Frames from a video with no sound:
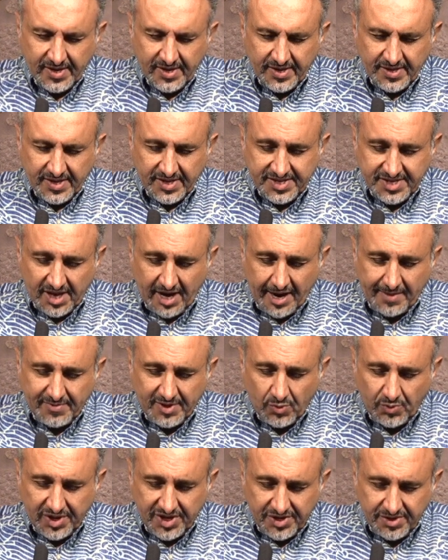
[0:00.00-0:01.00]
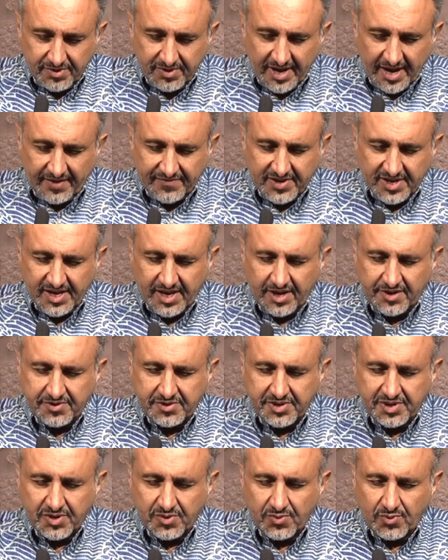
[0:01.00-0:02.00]
the time that we do have together
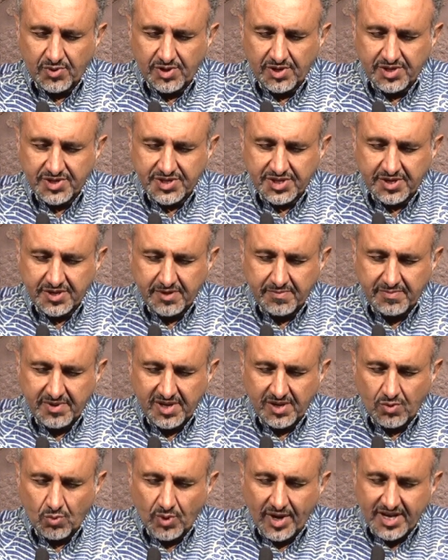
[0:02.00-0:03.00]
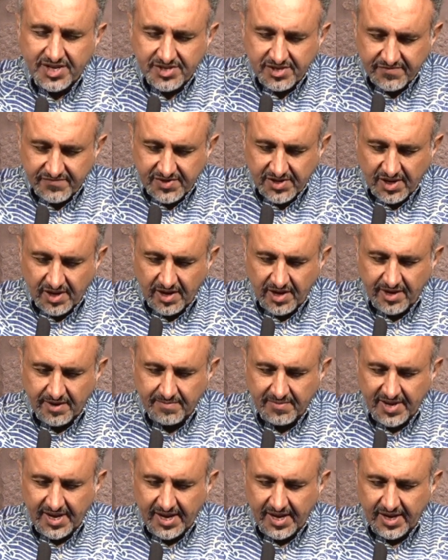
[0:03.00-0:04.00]
in your word is going to be a waste of
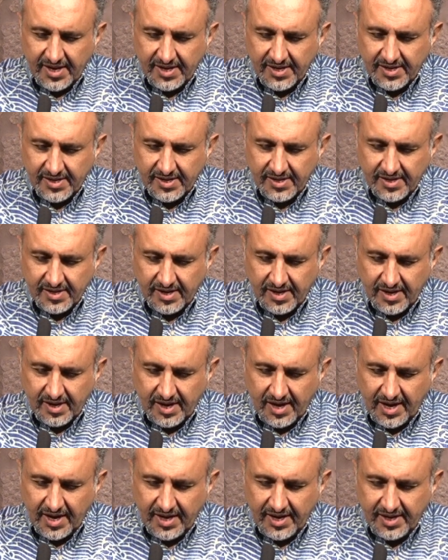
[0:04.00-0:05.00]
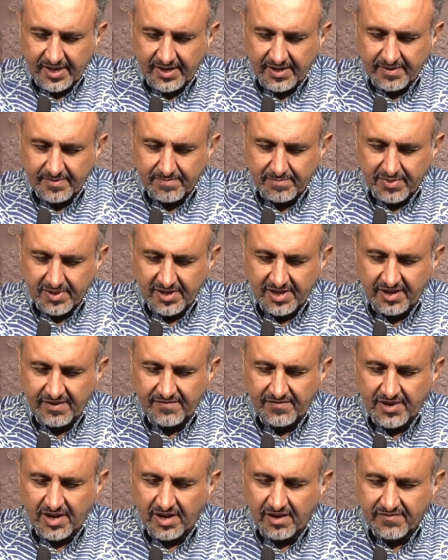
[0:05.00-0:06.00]
time. And I believe
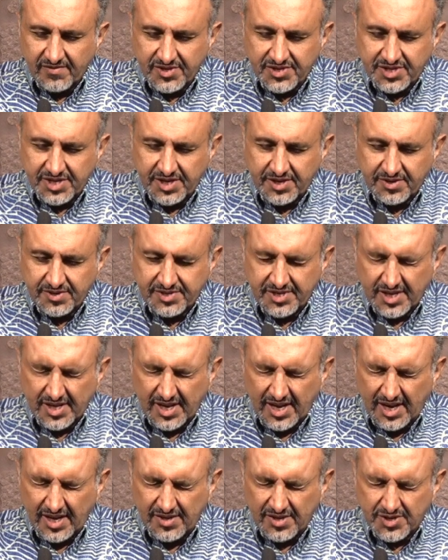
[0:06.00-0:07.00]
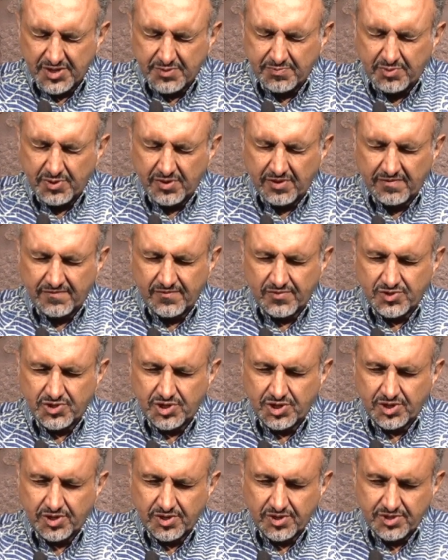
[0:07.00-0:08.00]
none of us here today in this beautiful
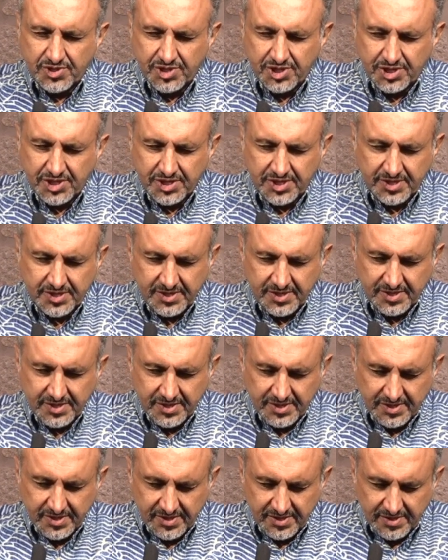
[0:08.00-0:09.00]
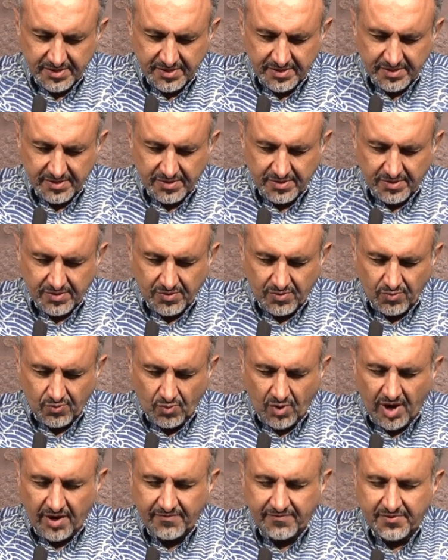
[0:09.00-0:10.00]
church
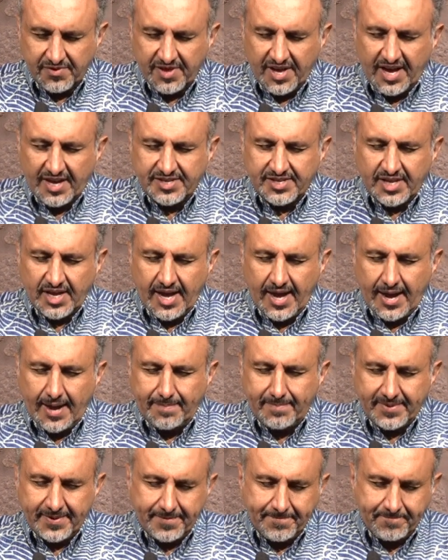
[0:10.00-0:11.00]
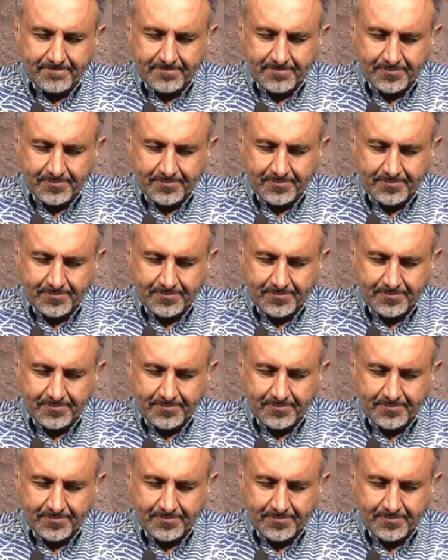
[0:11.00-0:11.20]
want for that to happen.